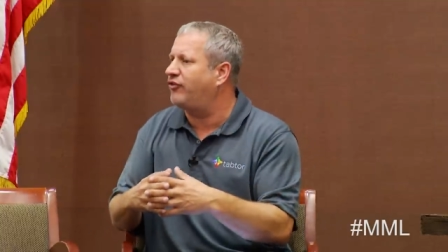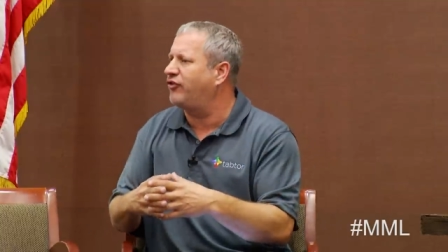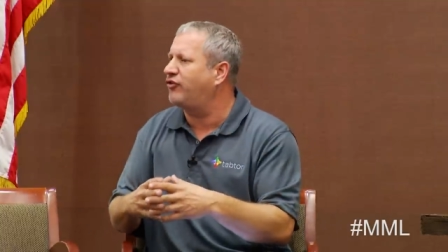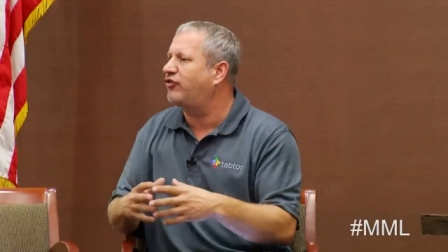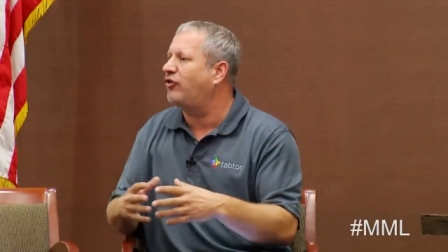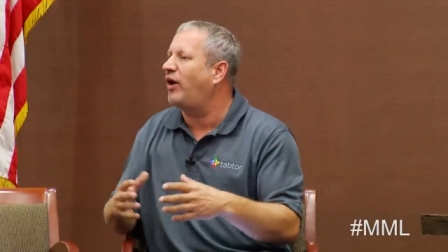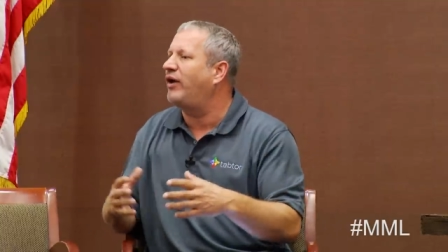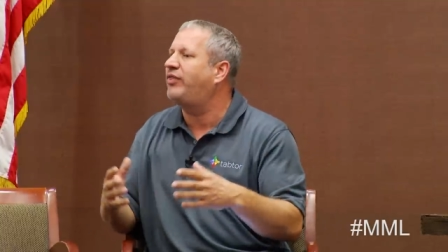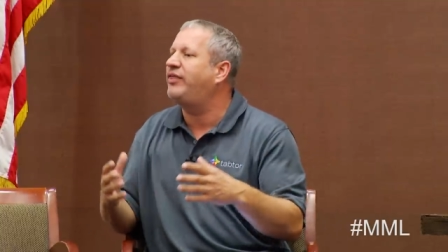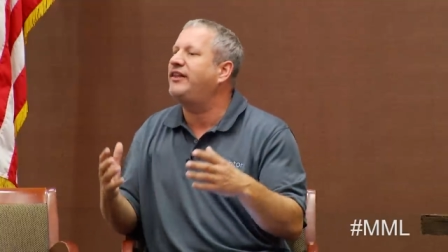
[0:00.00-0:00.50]
And
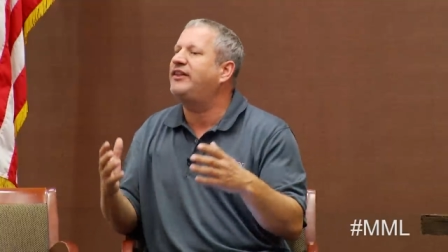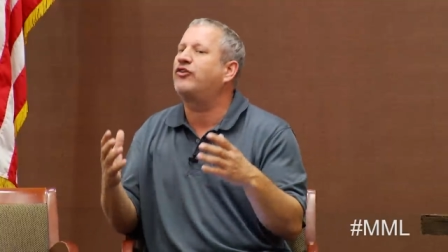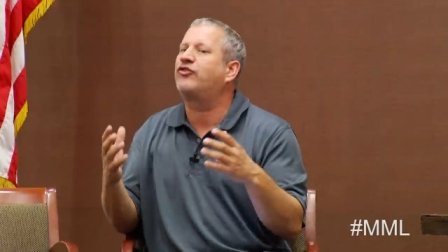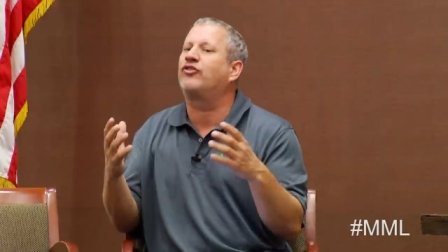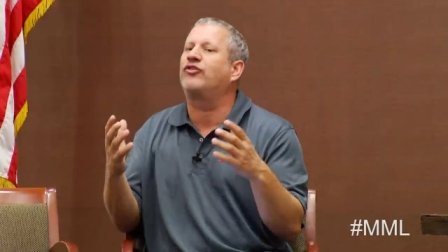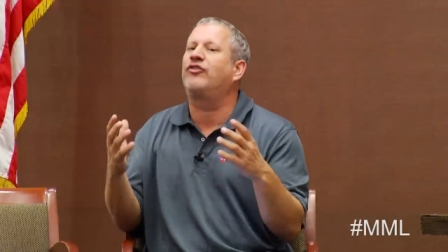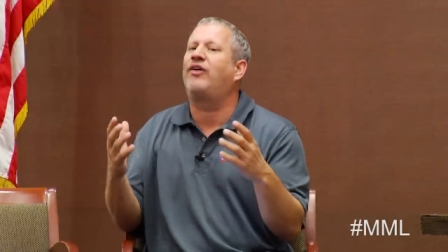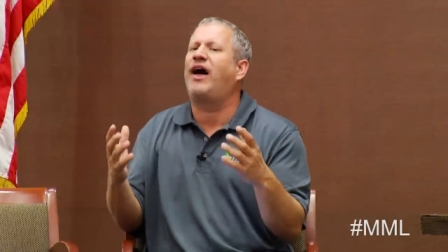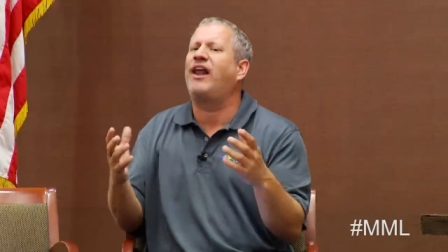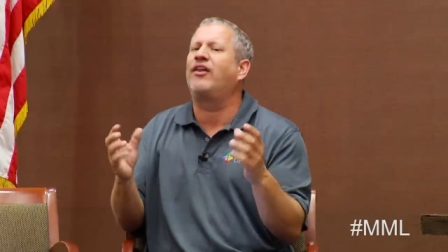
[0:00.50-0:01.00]
so I think there's a
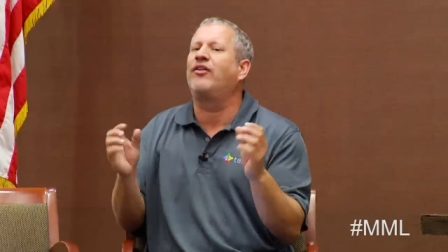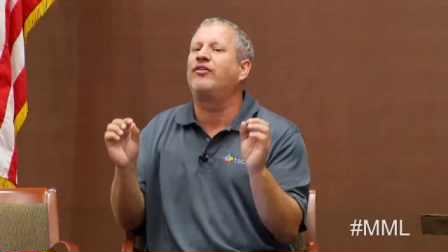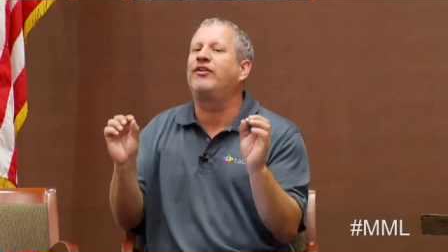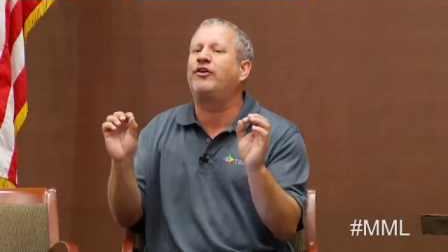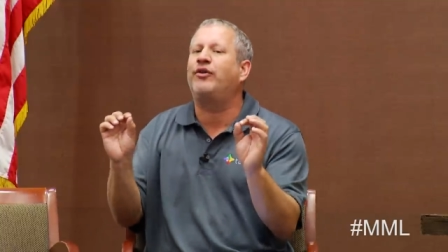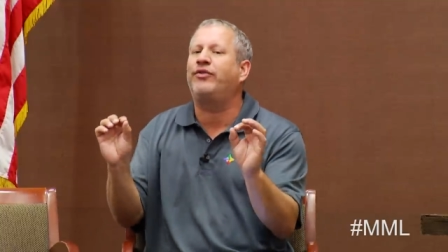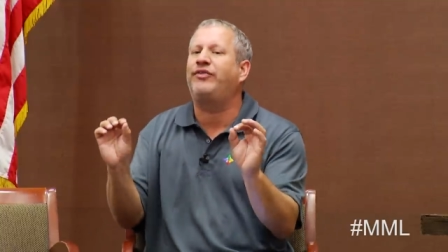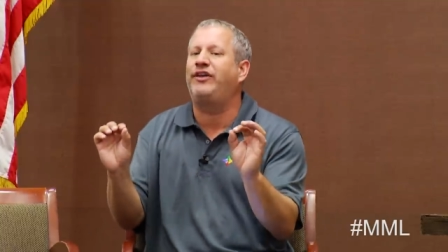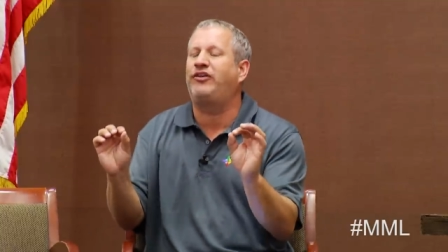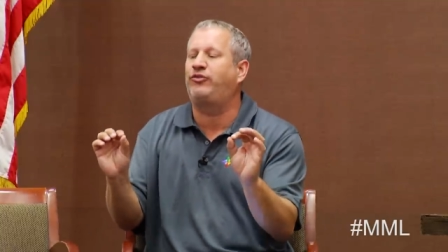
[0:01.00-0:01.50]
lot of
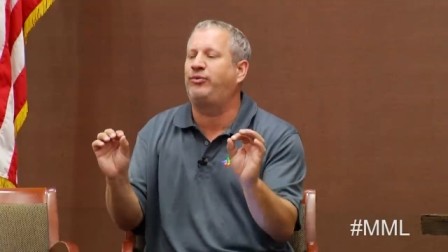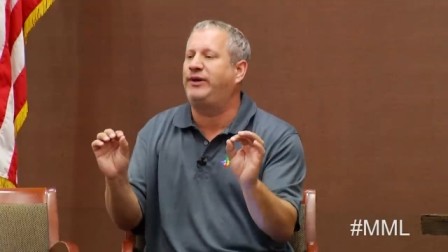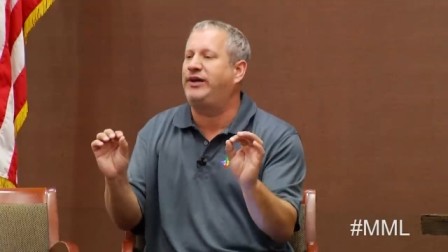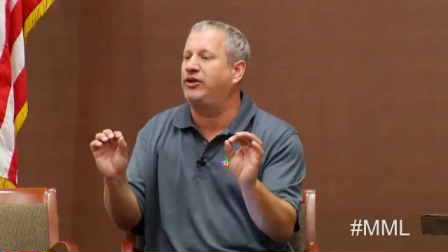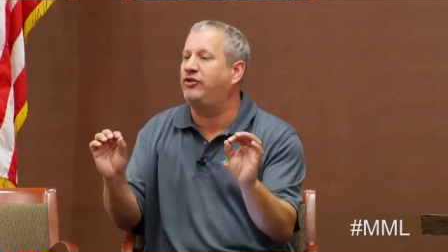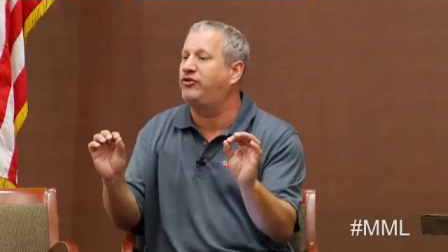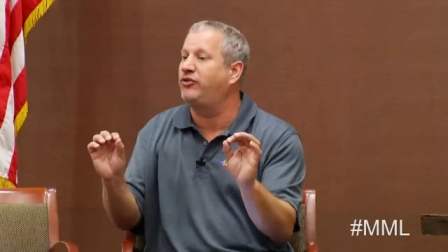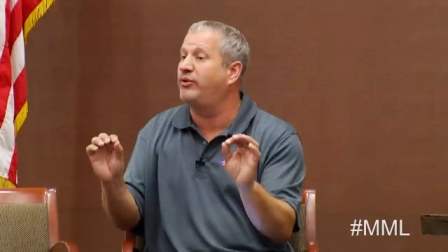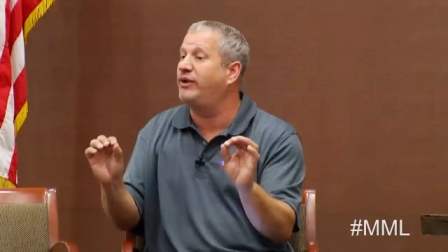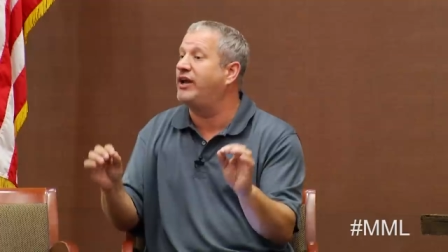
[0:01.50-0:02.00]
little things we
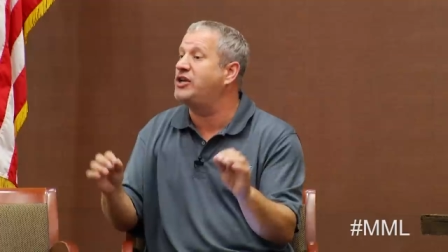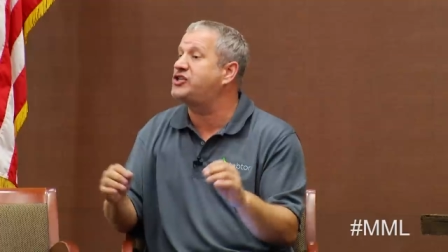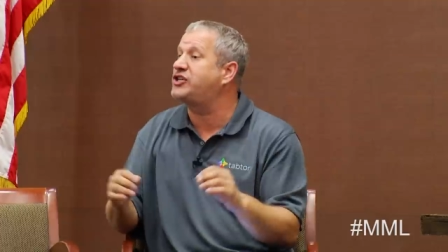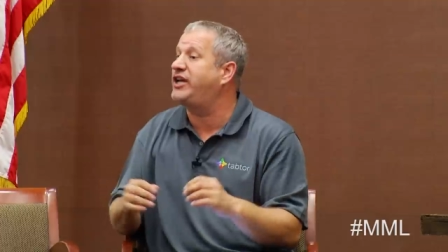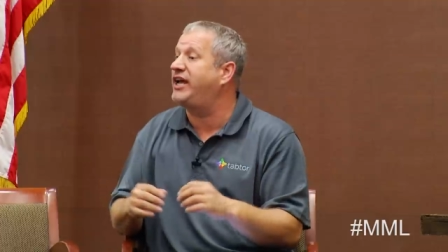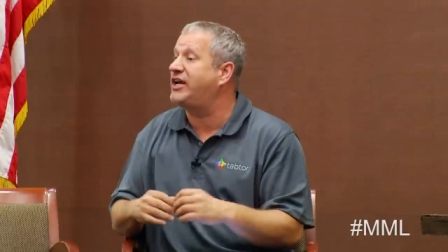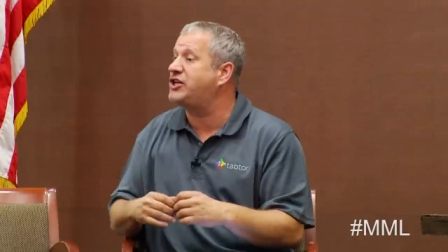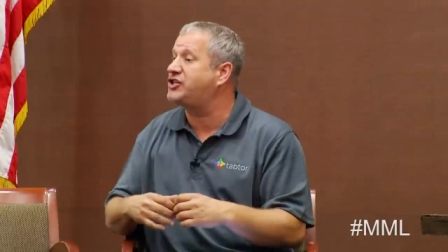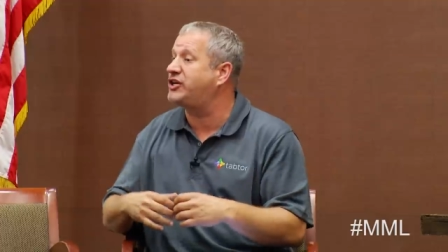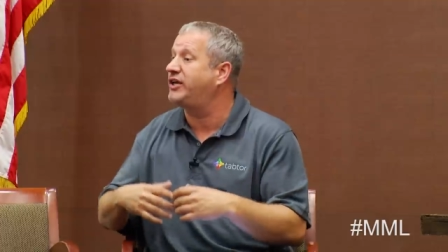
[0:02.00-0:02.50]
can do in
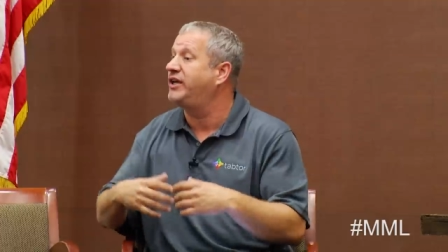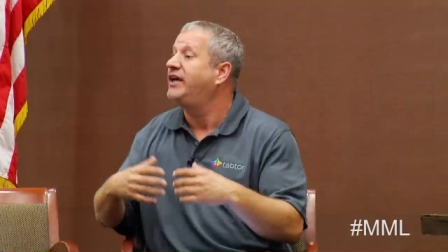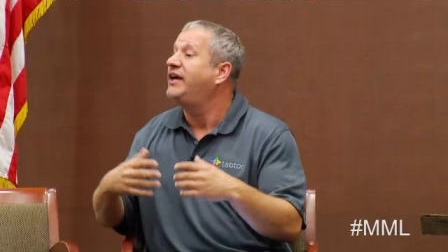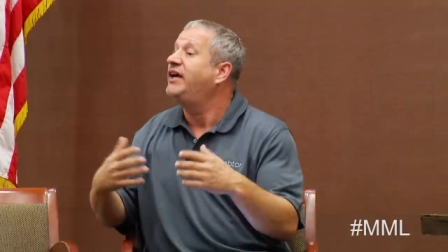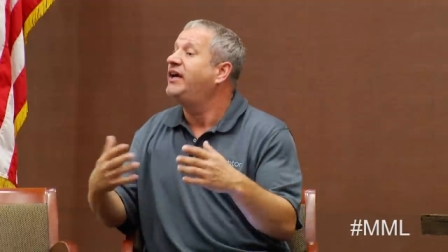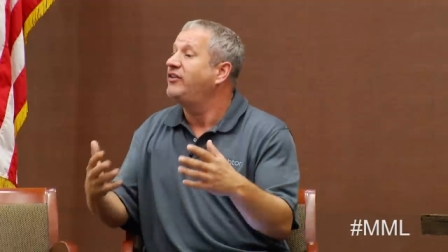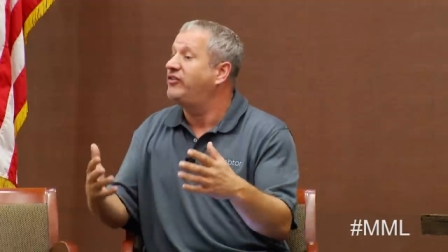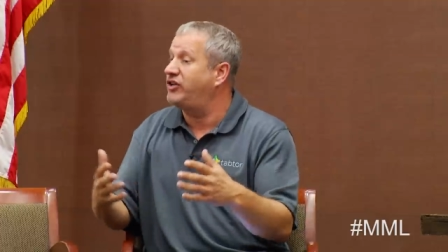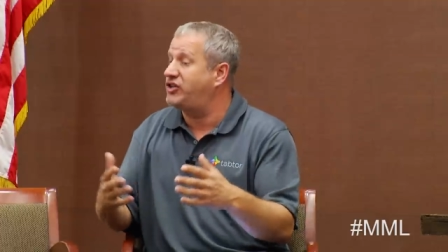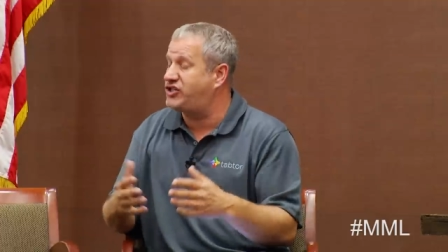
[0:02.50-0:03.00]
education
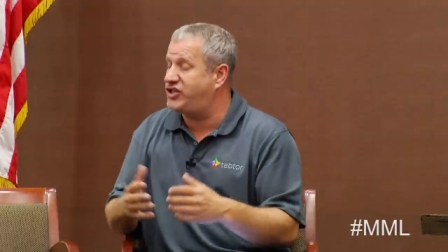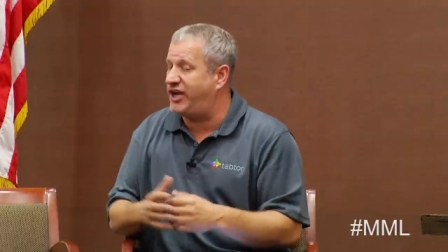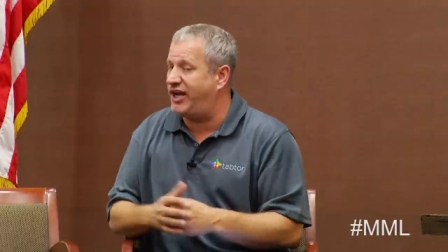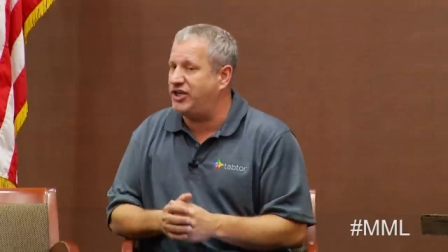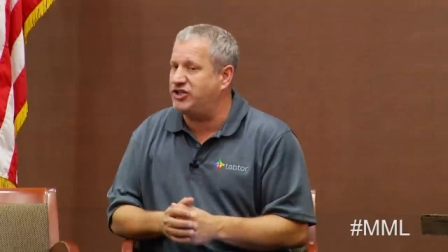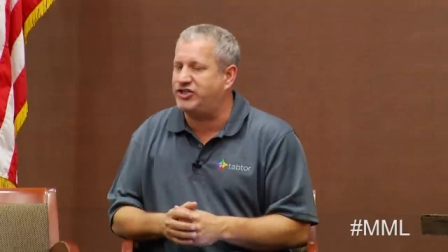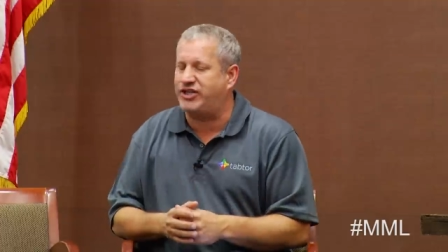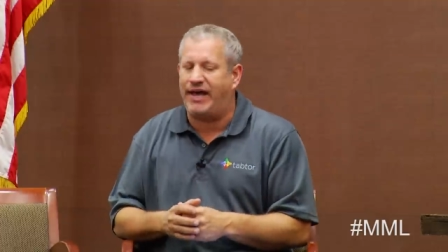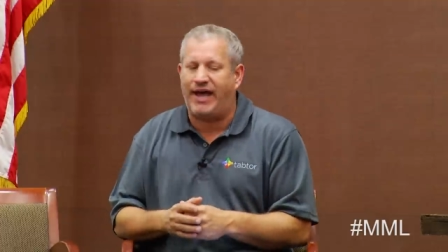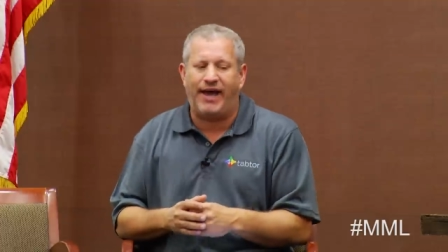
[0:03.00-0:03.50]
to
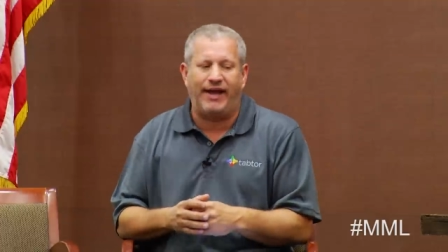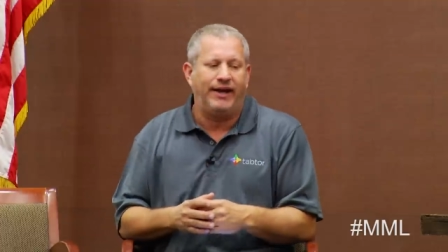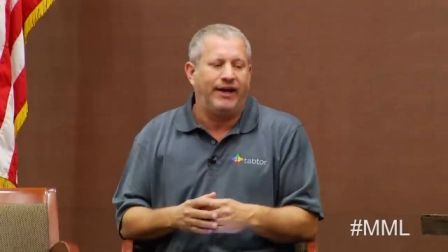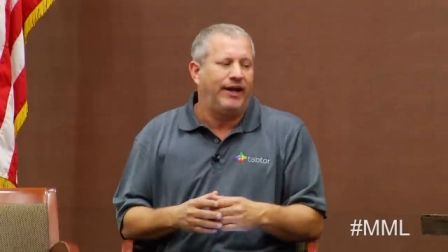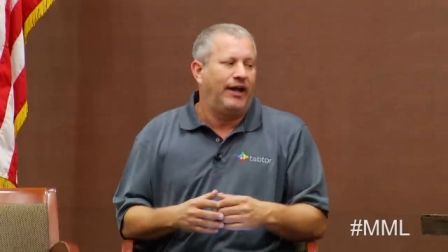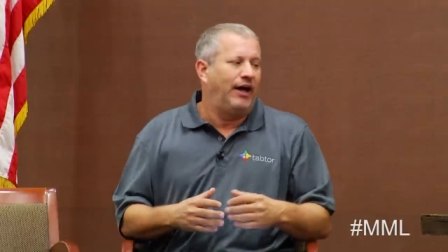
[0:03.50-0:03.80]
change that.